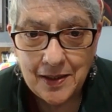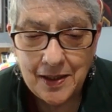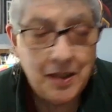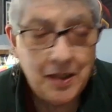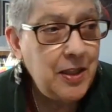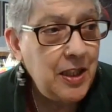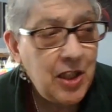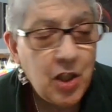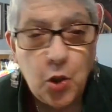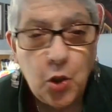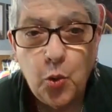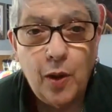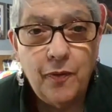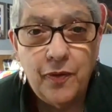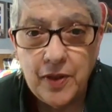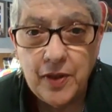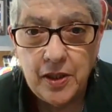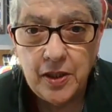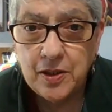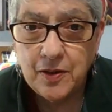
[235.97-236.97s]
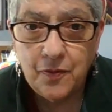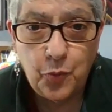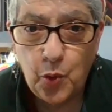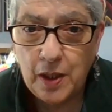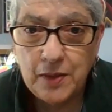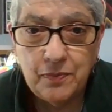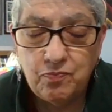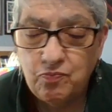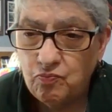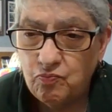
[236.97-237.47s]
did the equivalent of
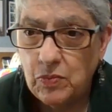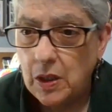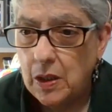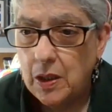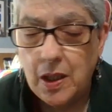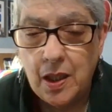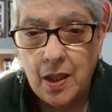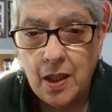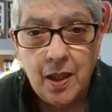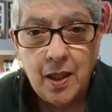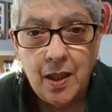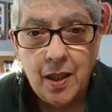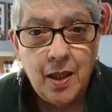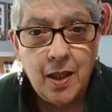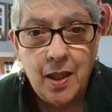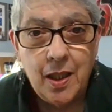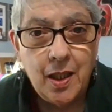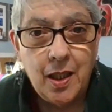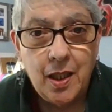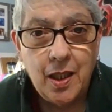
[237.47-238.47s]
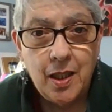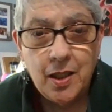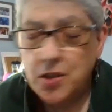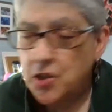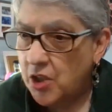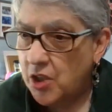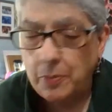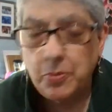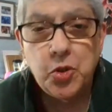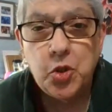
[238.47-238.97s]
what
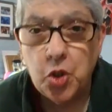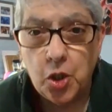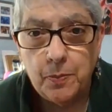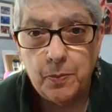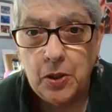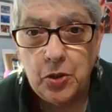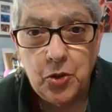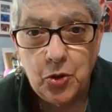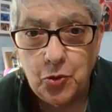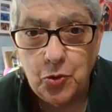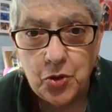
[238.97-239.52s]
some German